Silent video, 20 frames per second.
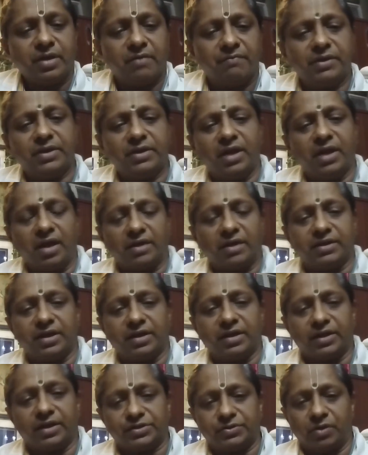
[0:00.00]
with the
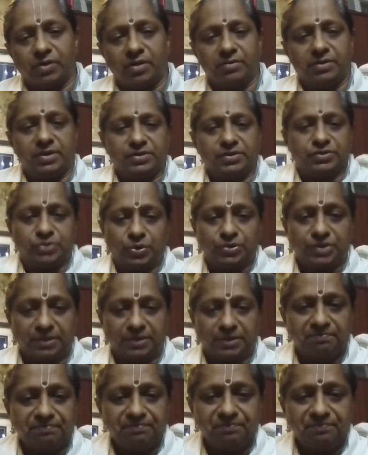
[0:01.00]
Artihara Stotram.